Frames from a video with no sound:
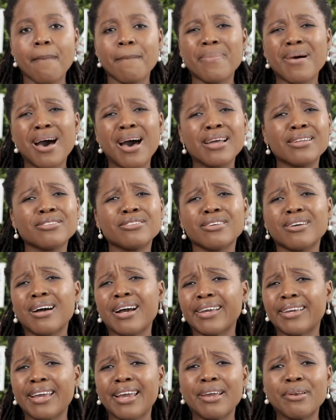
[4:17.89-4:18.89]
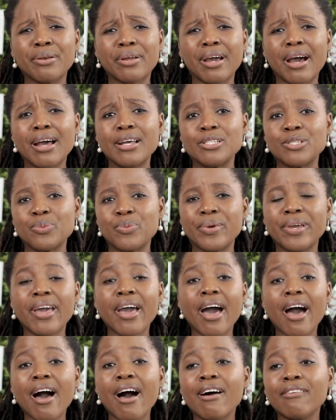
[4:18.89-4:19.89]
But again, guys, we
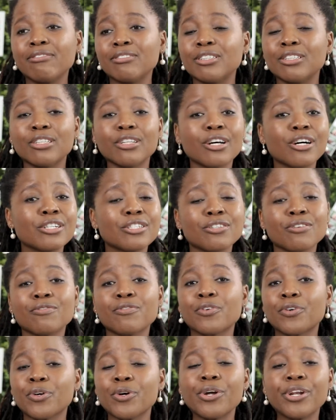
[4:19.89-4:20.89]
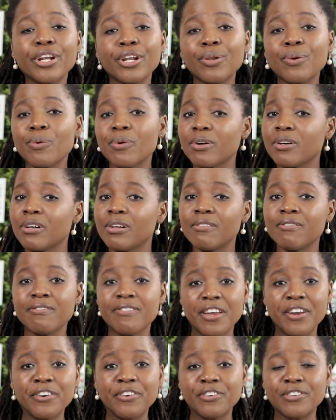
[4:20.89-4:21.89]
have lots of good local
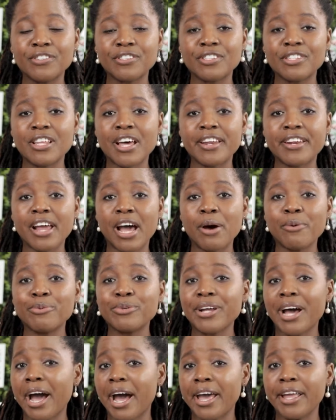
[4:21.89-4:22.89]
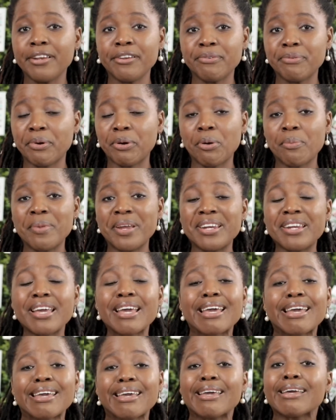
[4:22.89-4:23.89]
vendors that I would highly recommend
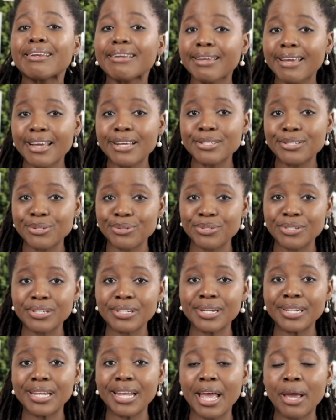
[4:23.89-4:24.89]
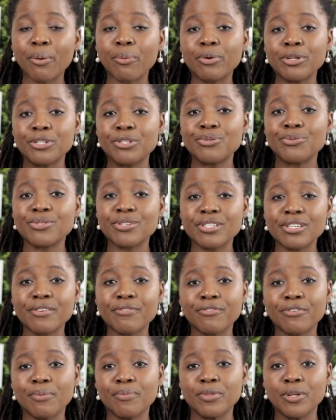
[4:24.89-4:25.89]
in case you didn't like what you
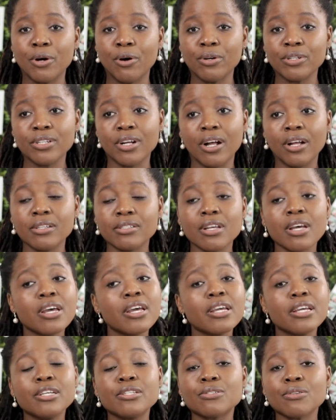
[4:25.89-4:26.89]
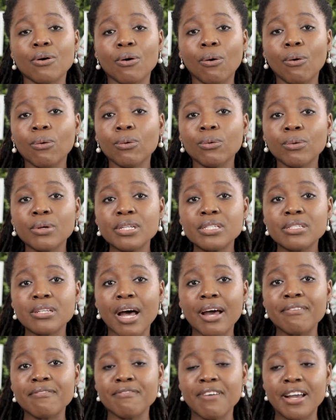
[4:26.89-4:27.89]
see from the hotels. It's always
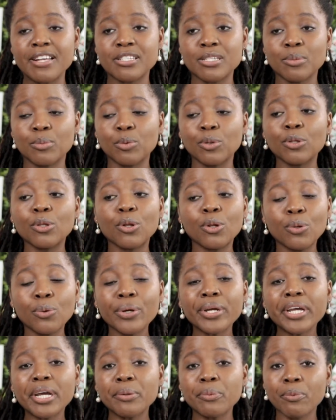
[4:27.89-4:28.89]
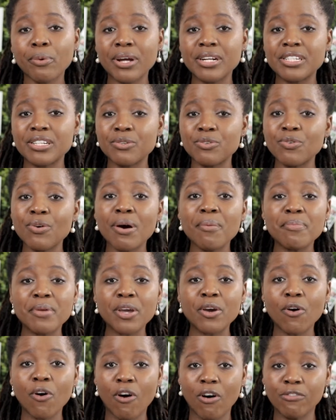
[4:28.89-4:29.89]
advisable. Look at what you are
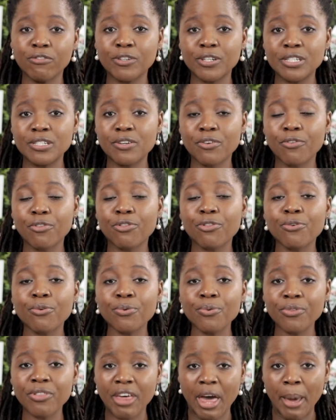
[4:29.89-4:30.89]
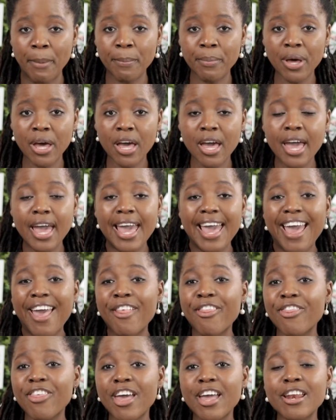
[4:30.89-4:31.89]
being offered through them,
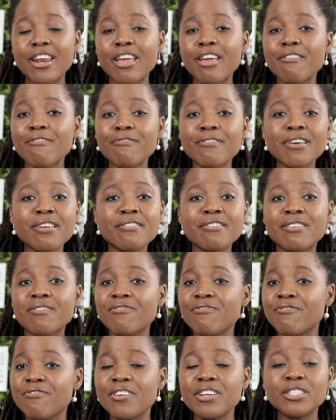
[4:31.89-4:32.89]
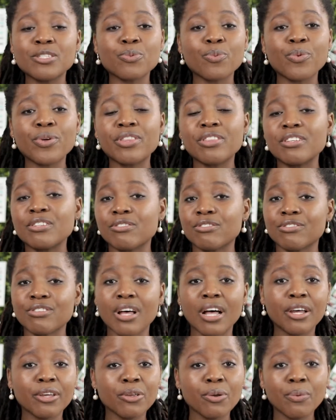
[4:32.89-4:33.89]
and then if it fits with the
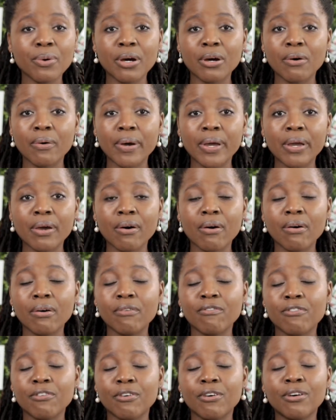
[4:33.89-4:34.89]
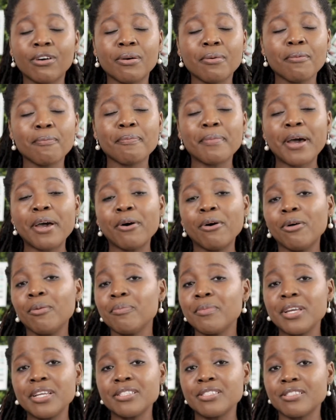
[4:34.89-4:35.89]
style you are going for, by all
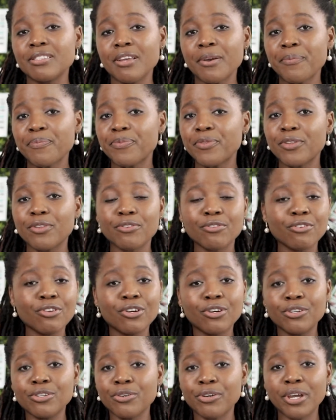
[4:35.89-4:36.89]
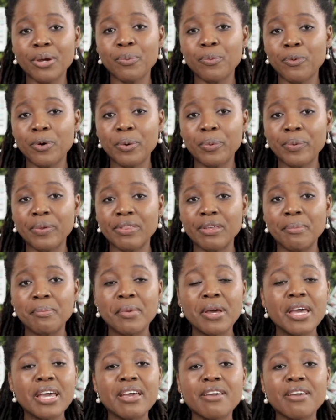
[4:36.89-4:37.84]
means, you can work with them.